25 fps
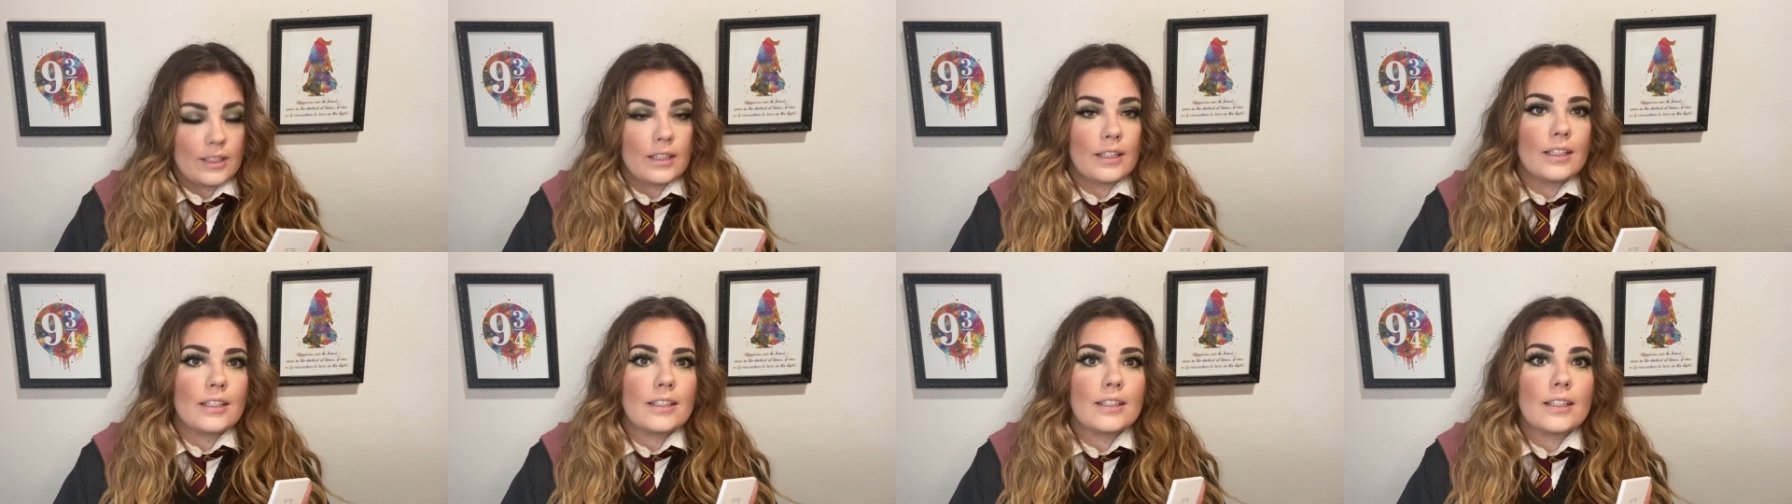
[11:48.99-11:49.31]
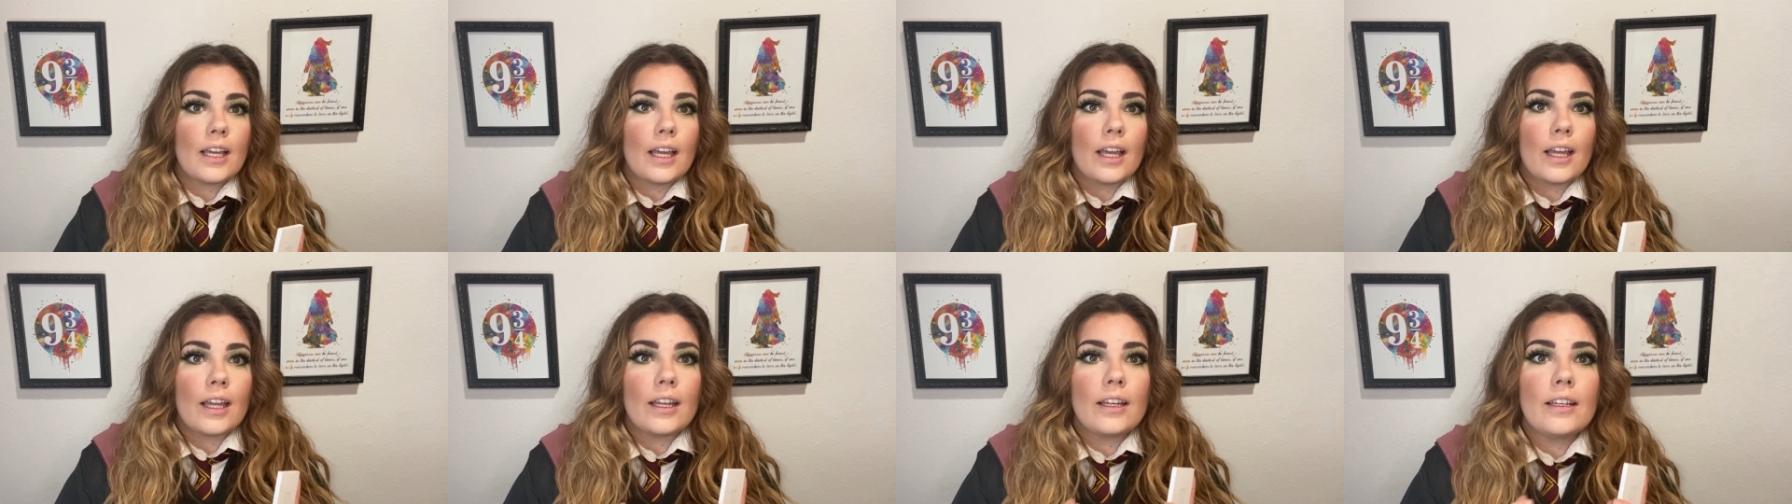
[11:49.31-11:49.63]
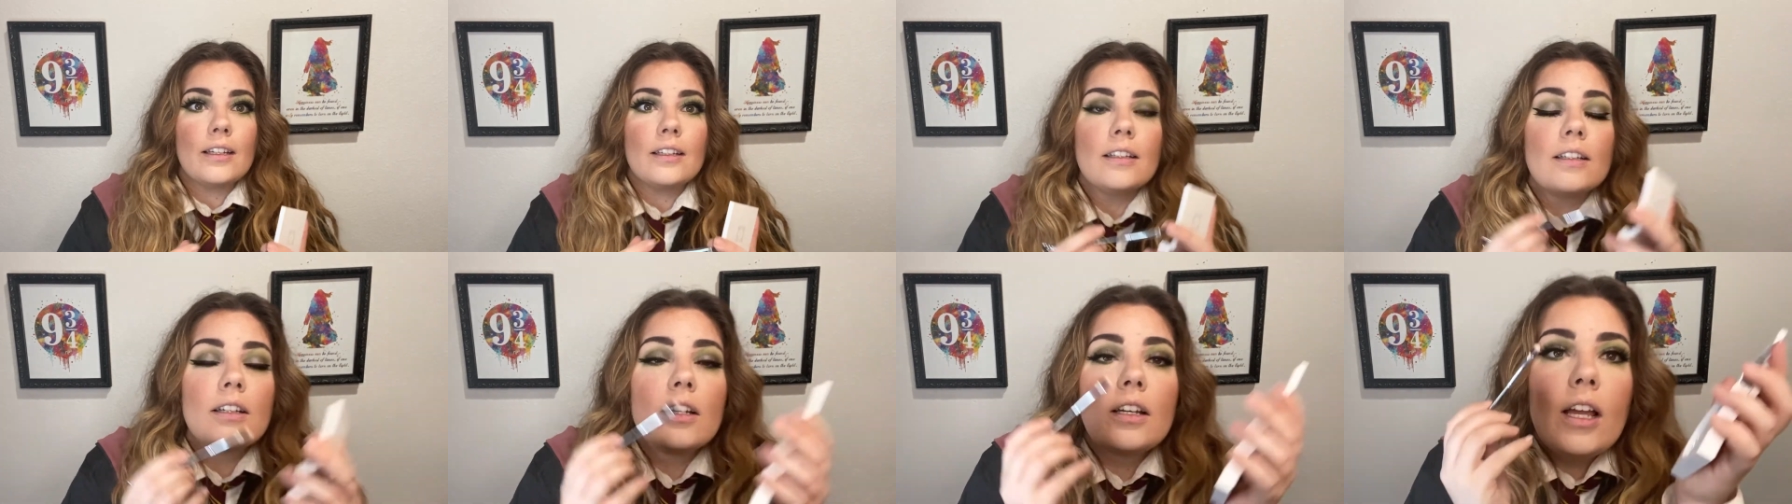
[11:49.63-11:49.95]
this guy
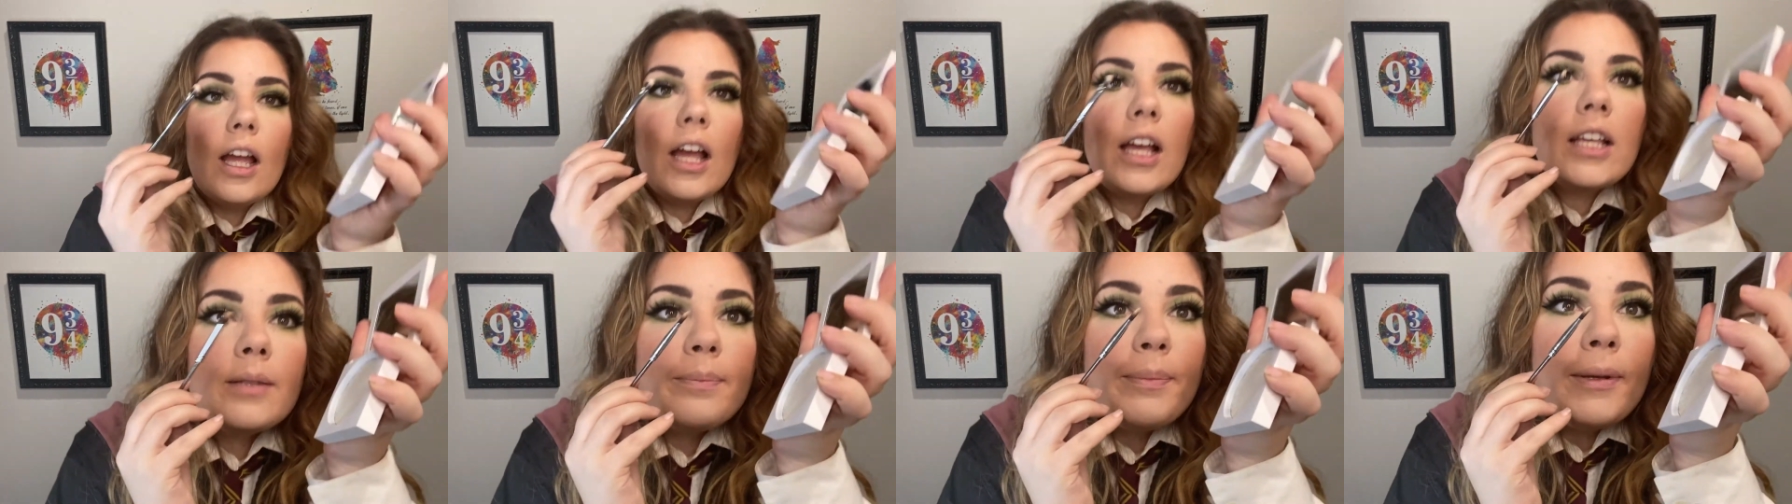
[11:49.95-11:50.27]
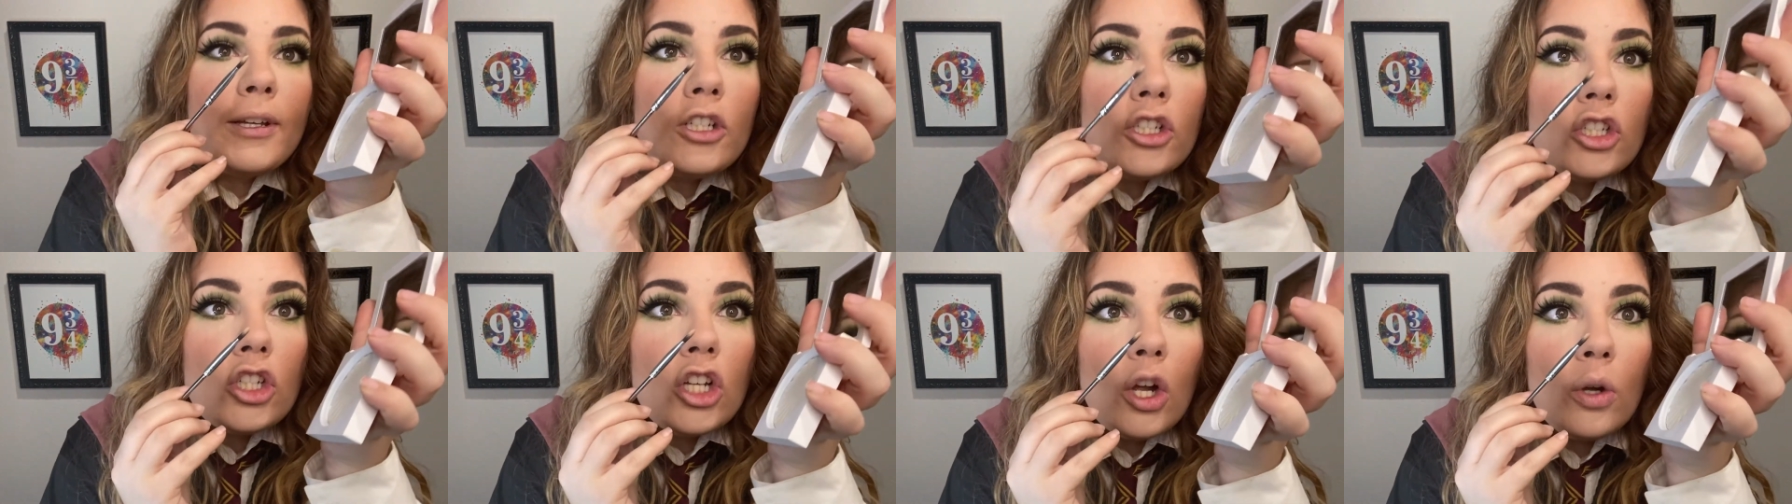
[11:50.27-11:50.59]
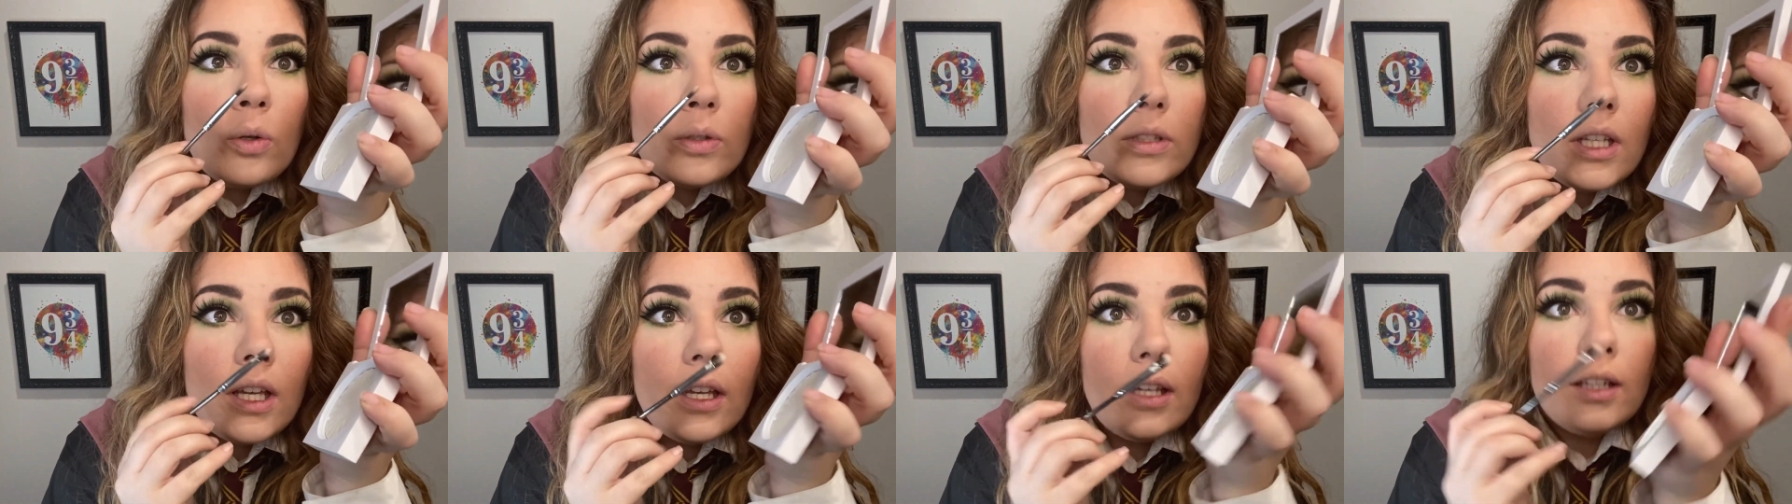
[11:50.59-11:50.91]
has been
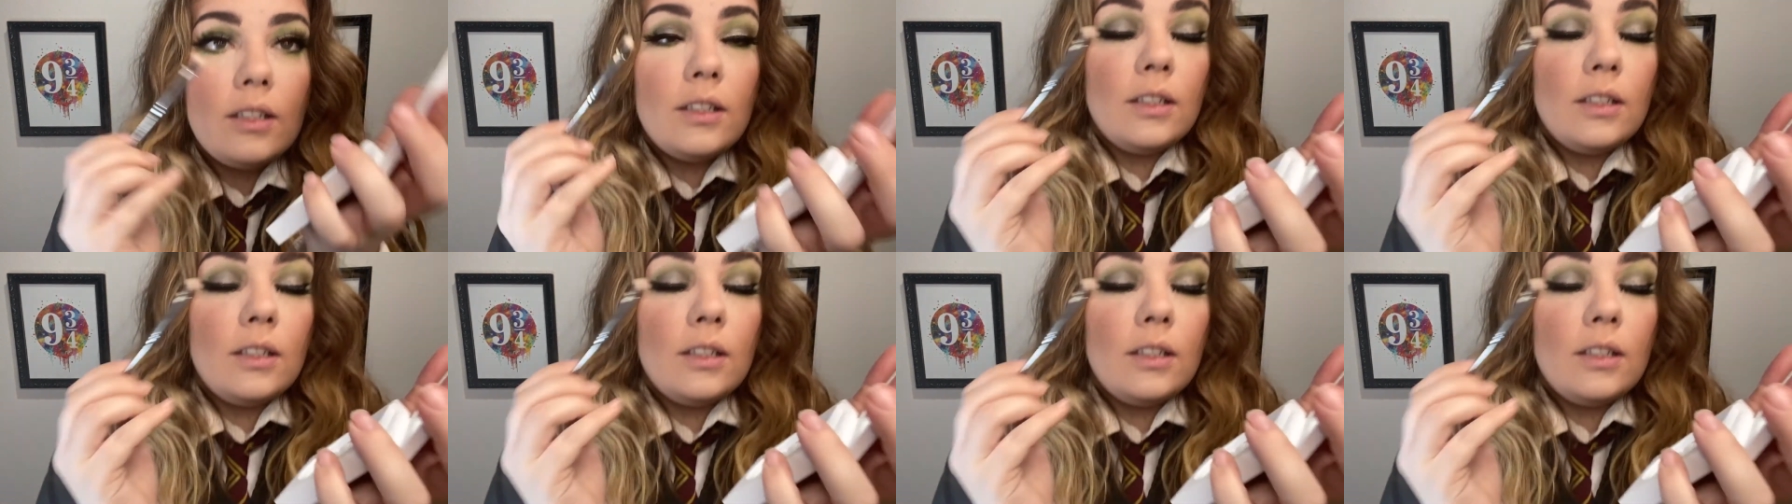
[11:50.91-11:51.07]
chosen.